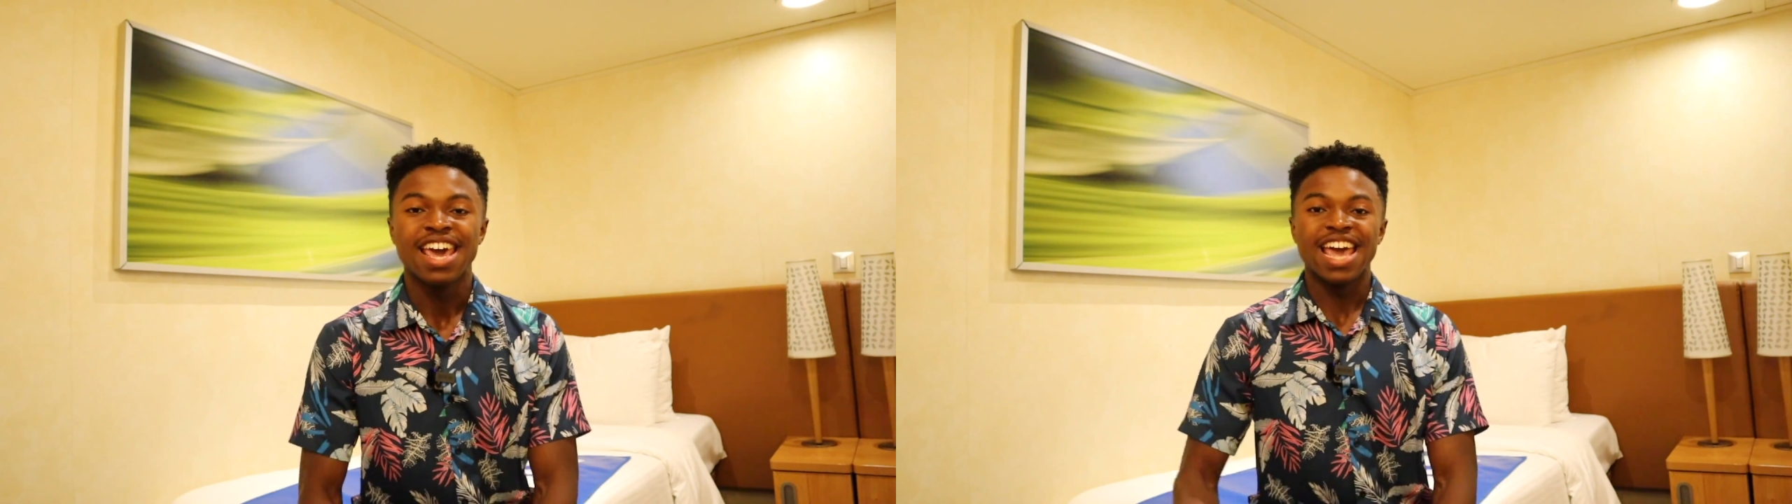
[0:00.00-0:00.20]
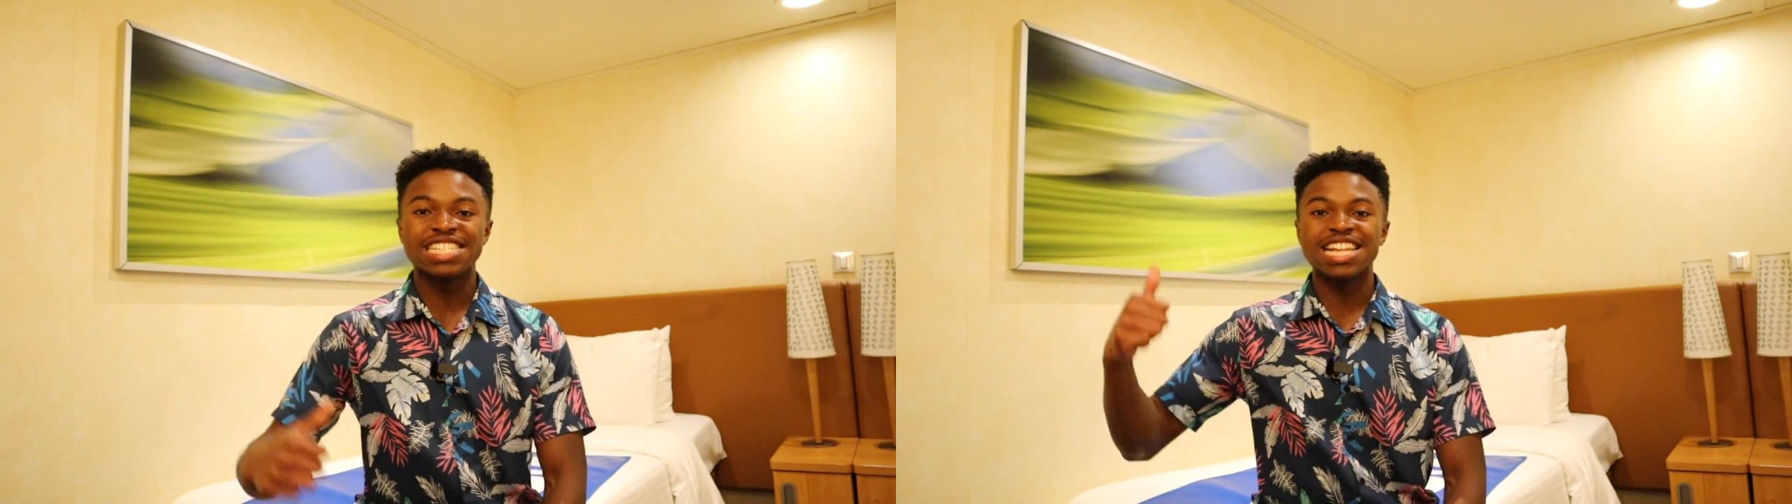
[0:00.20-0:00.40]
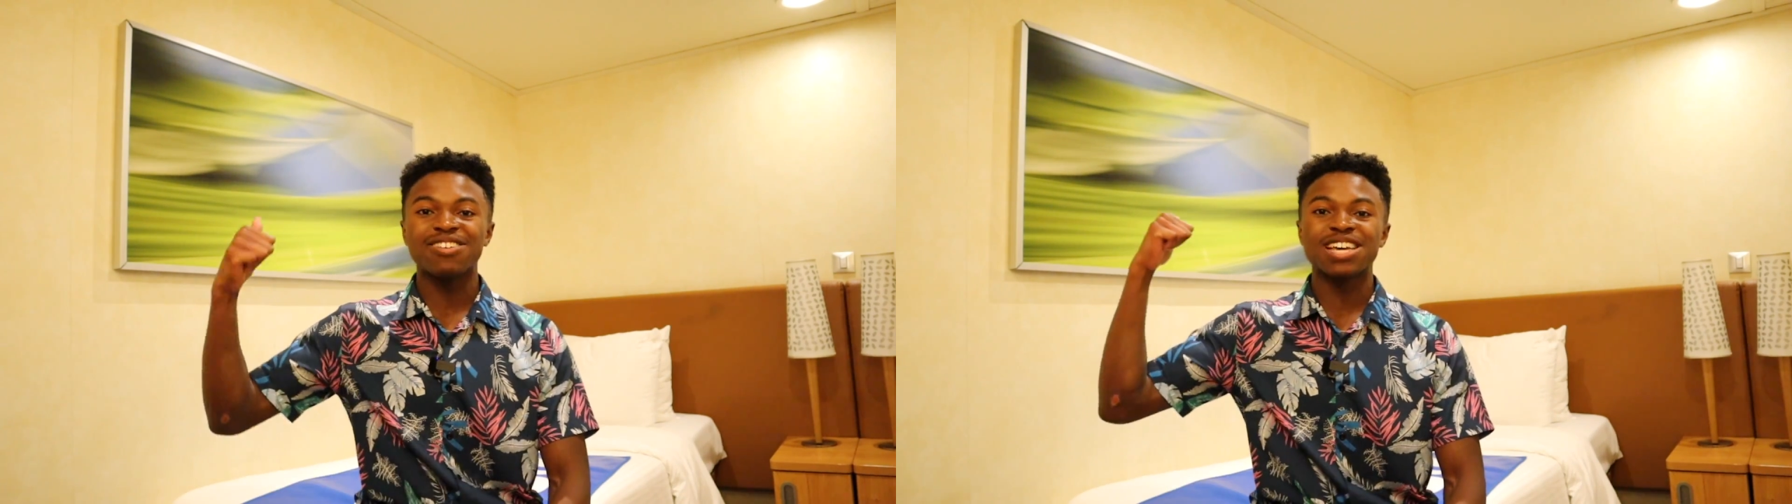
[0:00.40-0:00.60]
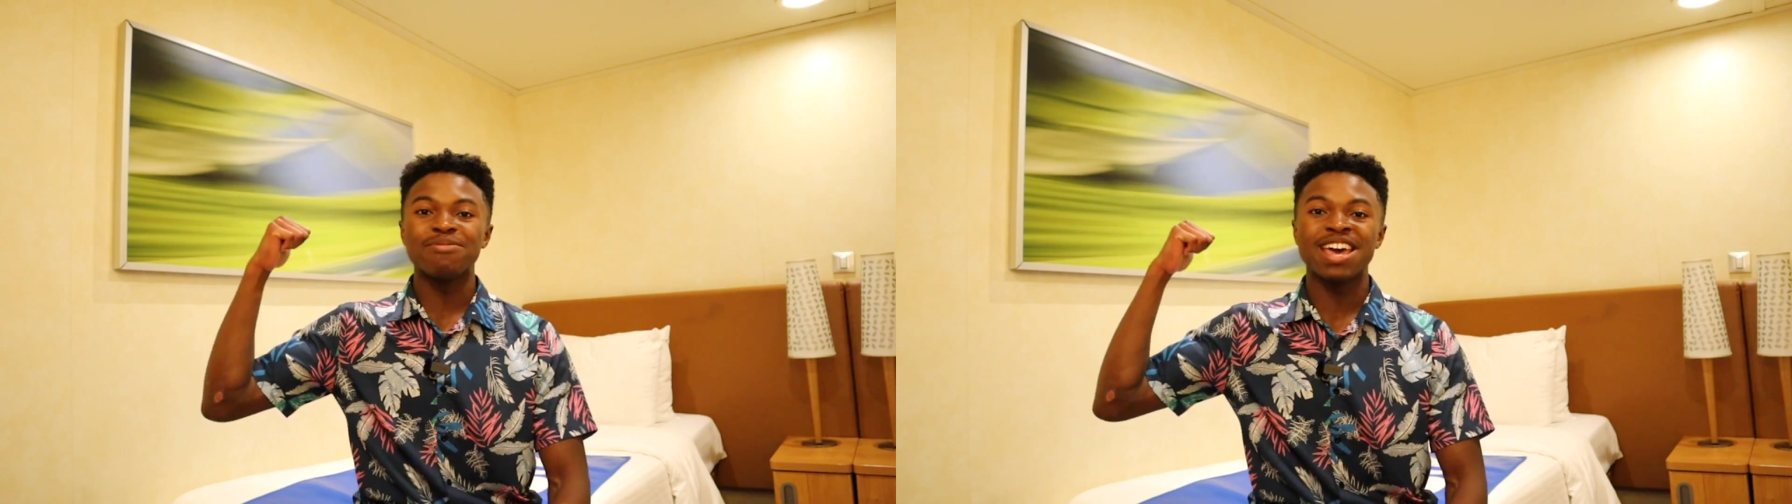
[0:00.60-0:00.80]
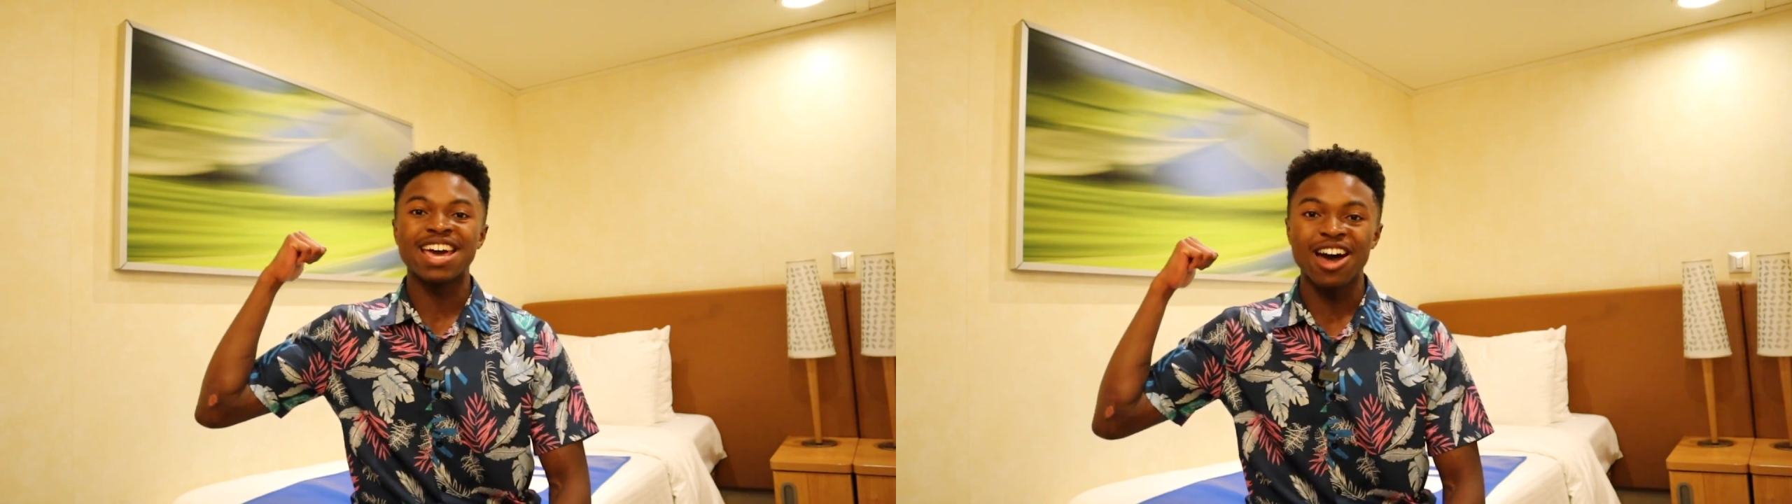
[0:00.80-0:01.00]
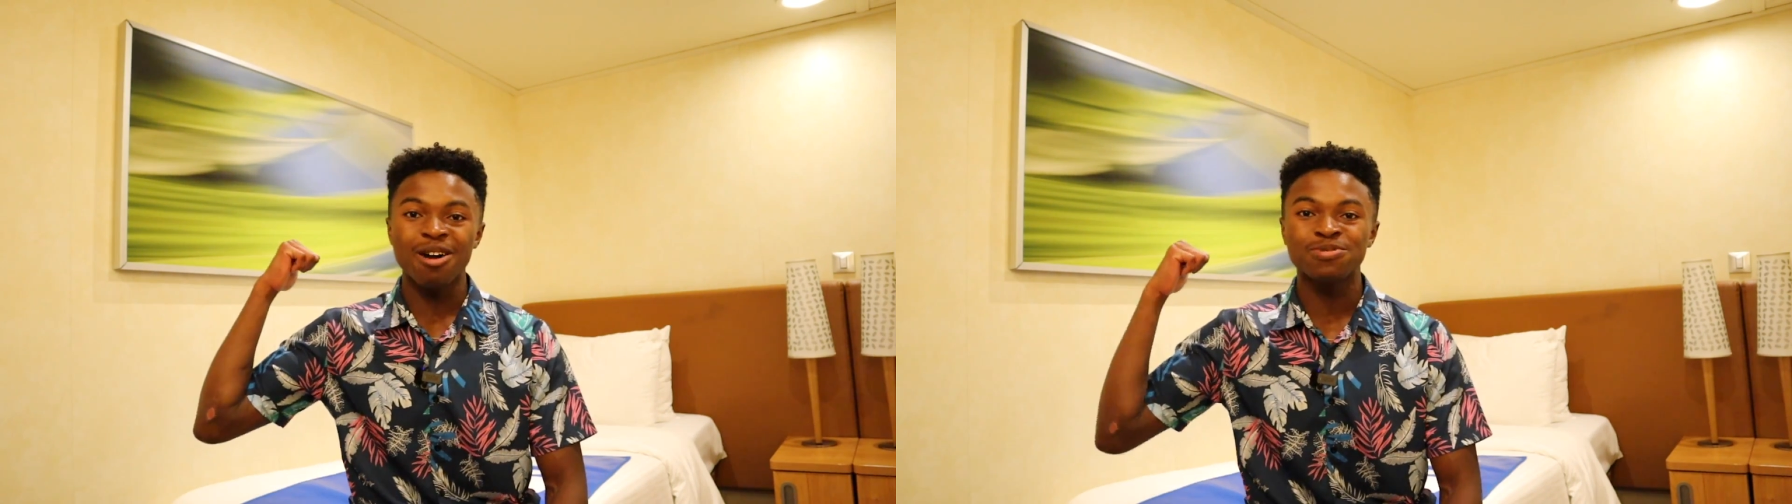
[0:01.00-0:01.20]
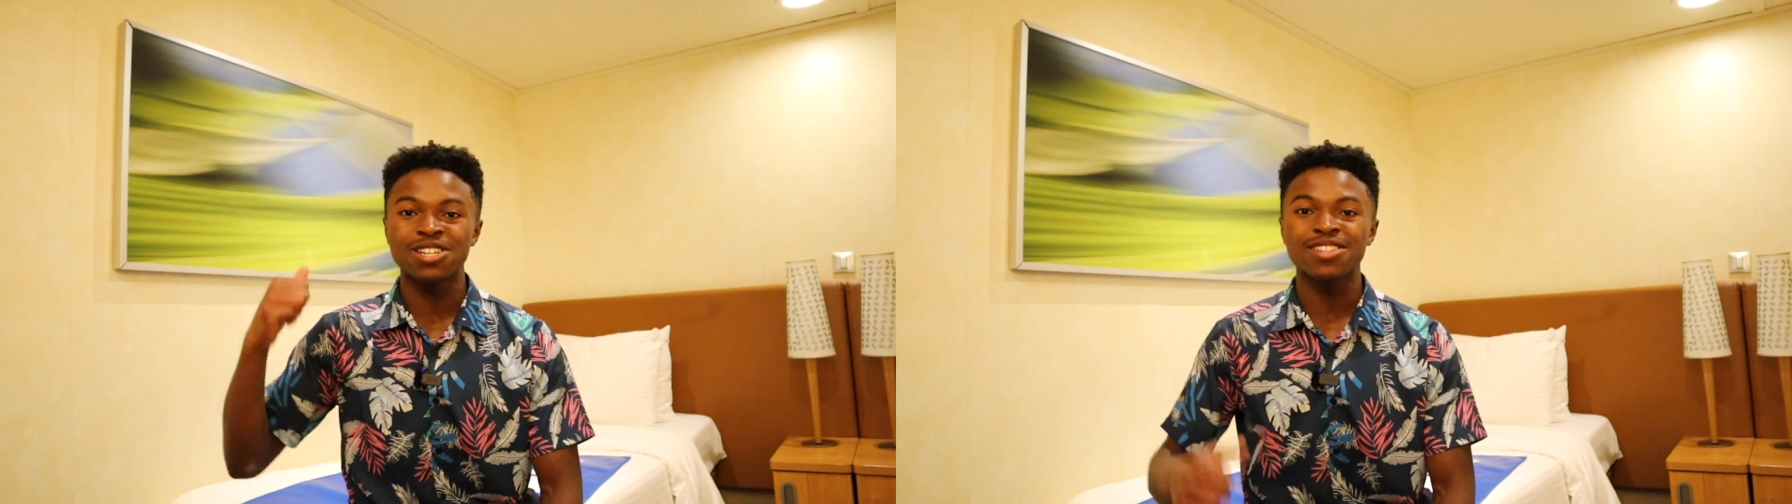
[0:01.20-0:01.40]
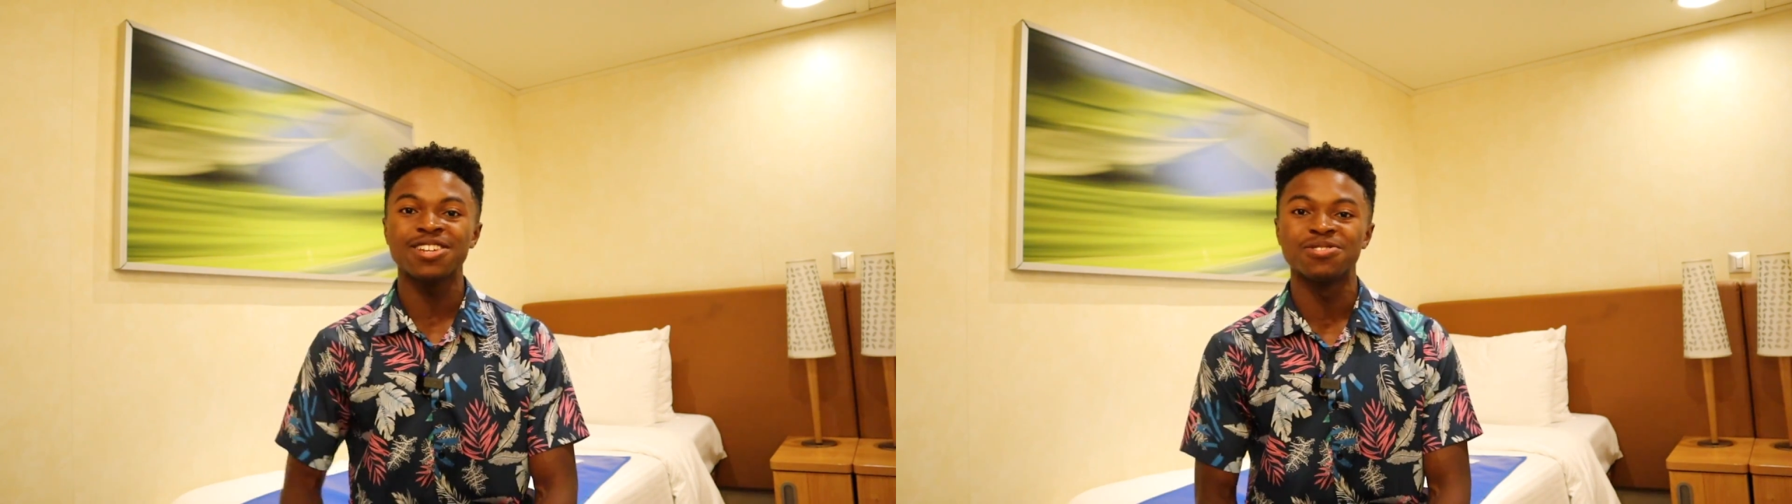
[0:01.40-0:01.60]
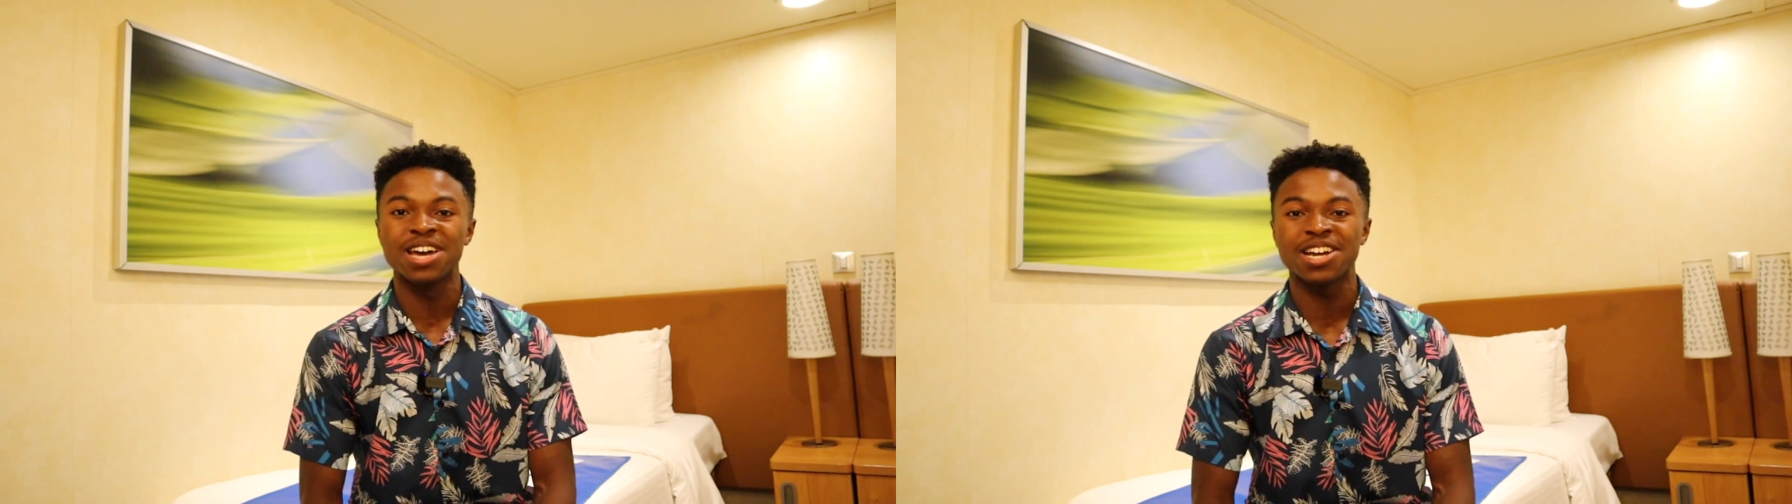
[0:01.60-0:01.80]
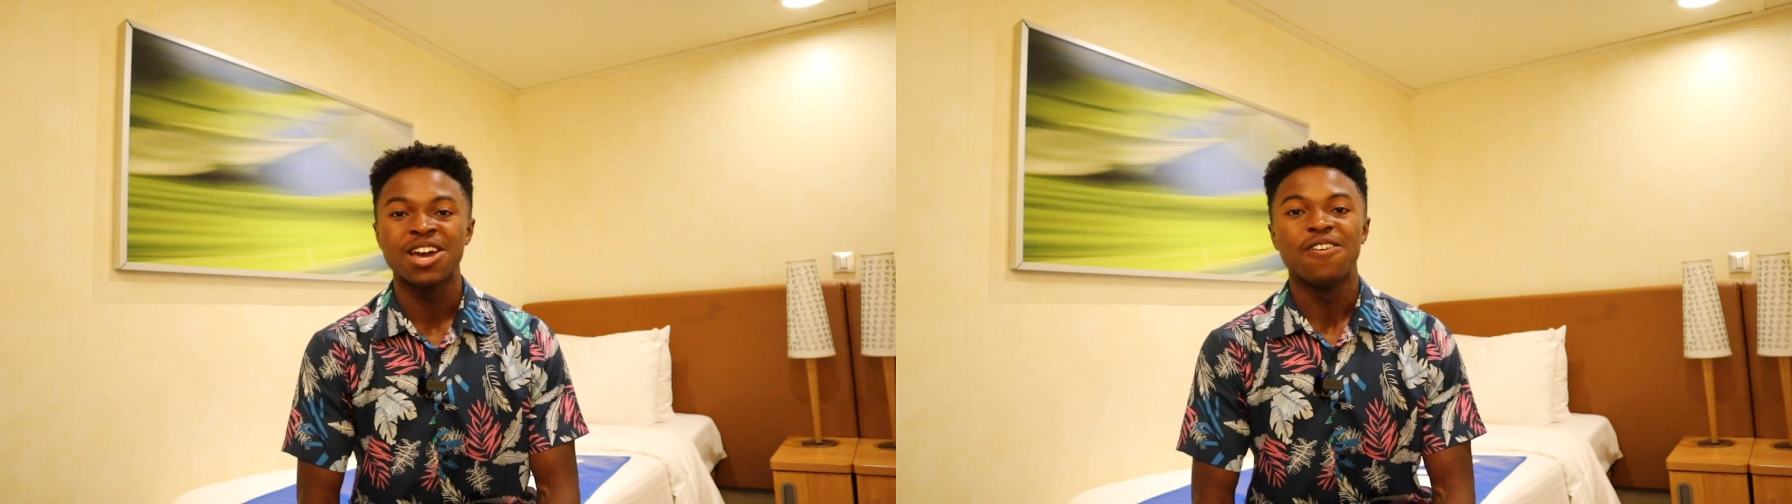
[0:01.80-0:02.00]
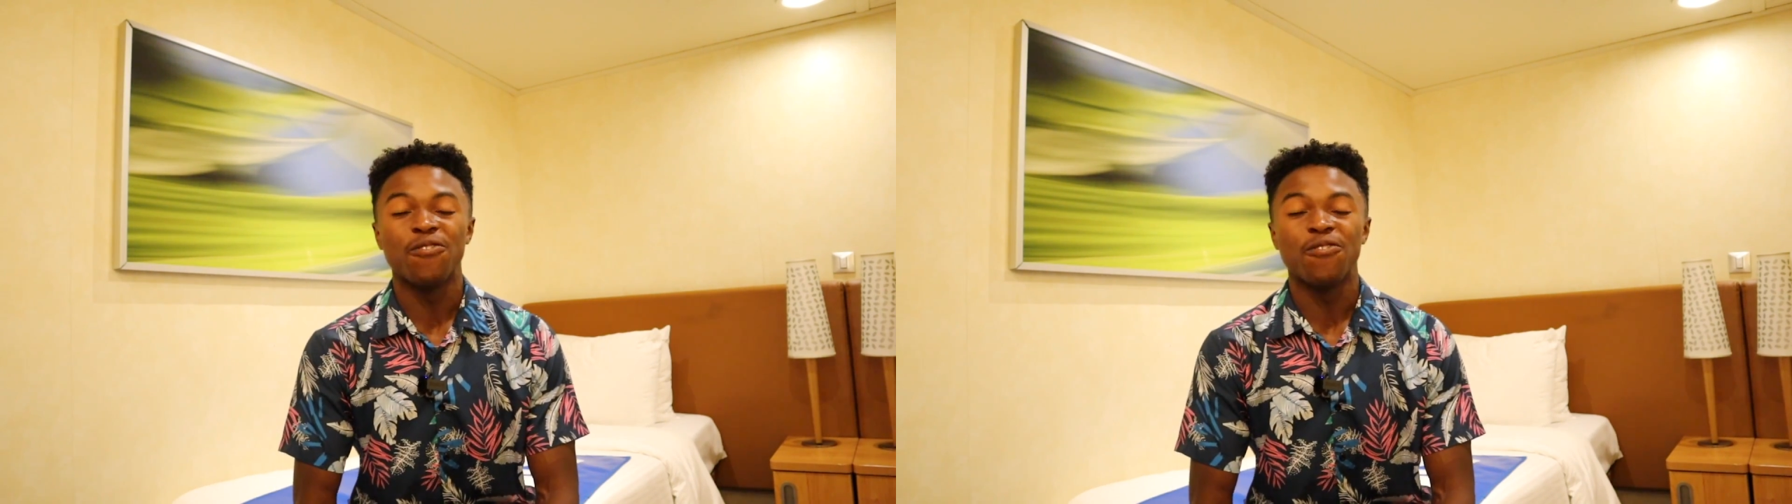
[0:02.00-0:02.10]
It's now time to head up to the Lido deck